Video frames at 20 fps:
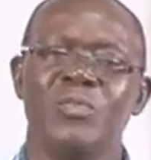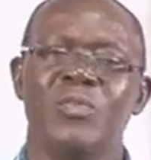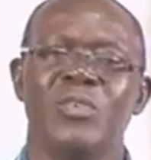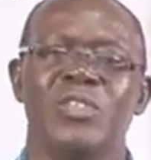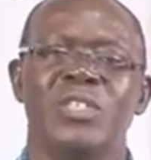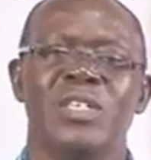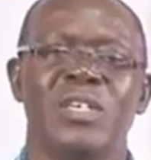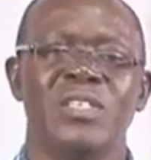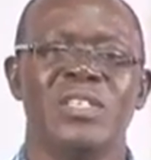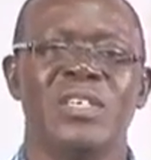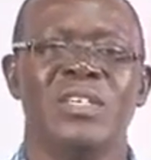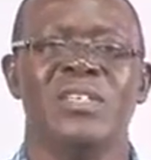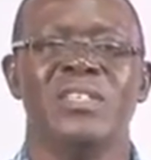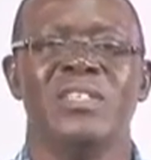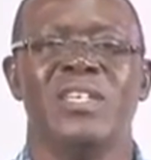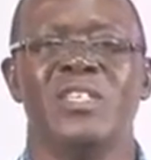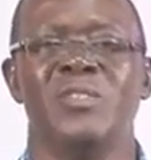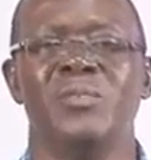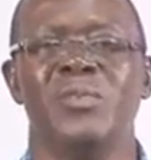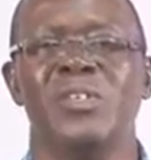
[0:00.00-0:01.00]
It
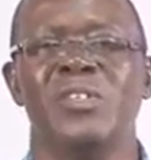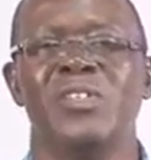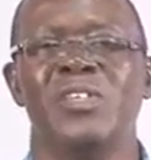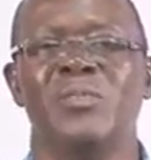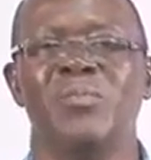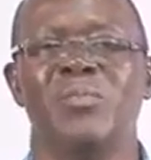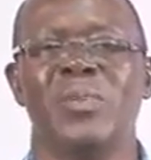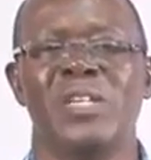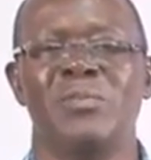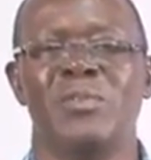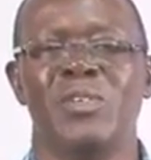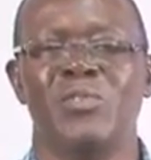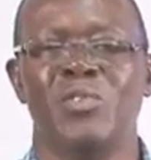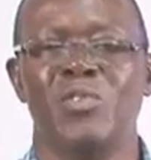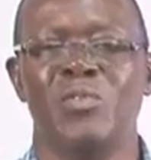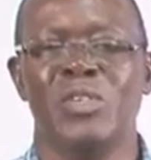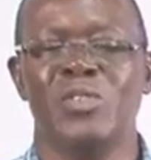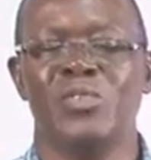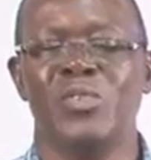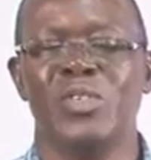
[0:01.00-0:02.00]
has been in Parliament
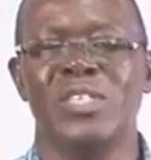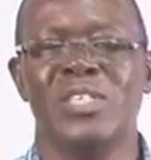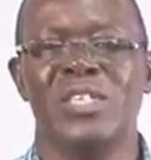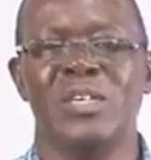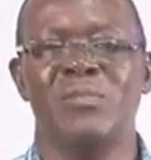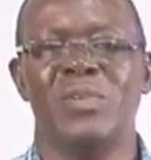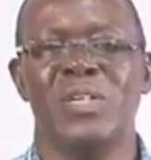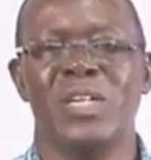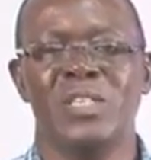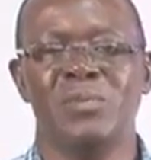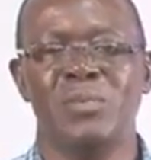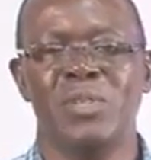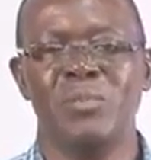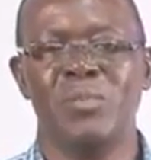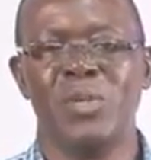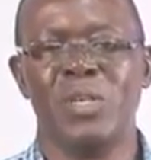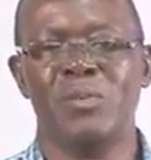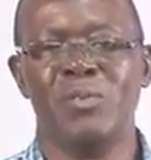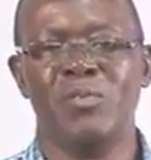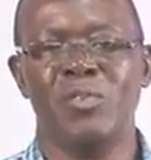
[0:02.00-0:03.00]
for over 20. The bill has been
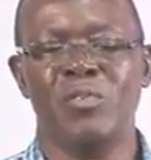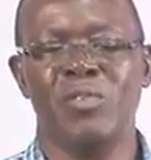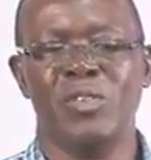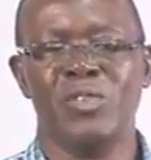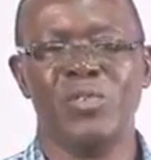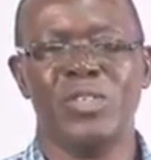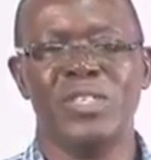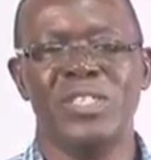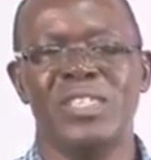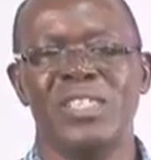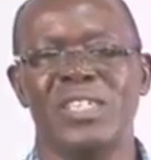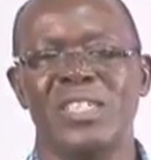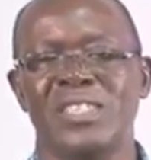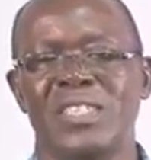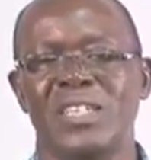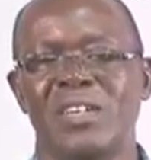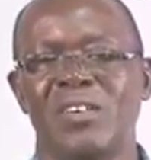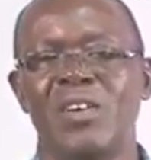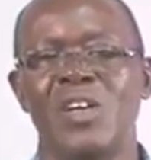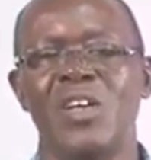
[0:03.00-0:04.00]
in Parliament for over 20
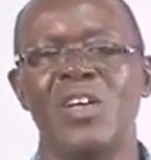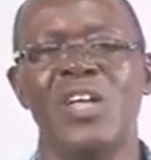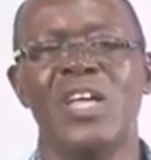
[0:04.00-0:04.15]
years now.